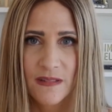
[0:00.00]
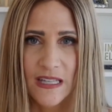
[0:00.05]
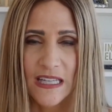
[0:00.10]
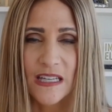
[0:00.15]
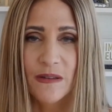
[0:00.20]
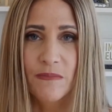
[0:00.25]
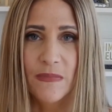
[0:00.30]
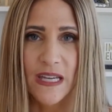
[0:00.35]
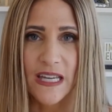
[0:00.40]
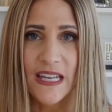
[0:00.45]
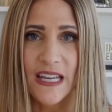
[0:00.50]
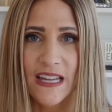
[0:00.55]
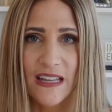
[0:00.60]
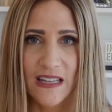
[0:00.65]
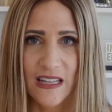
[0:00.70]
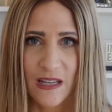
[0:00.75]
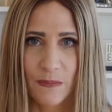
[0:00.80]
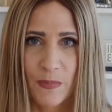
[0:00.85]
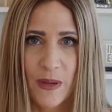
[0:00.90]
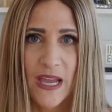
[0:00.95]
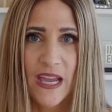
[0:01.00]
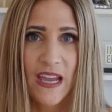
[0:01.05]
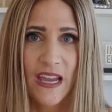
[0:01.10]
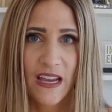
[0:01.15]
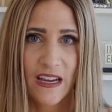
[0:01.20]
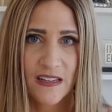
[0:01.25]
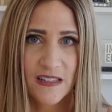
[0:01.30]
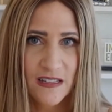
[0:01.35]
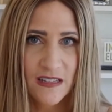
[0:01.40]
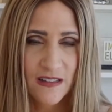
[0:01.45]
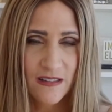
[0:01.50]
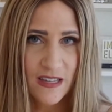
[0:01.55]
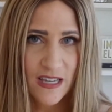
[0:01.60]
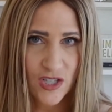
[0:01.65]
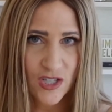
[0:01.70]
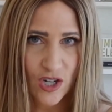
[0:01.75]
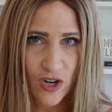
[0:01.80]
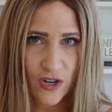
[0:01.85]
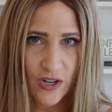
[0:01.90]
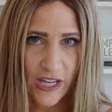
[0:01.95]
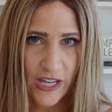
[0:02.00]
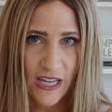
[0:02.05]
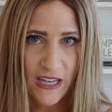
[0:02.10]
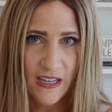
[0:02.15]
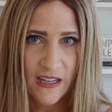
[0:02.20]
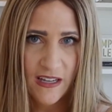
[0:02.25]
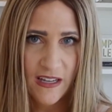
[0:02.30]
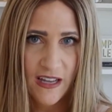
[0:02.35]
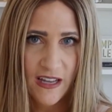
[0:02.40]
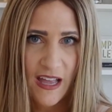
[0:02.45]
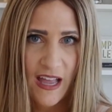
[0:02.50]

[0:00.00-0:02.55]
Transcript: immediately pinged the attorney.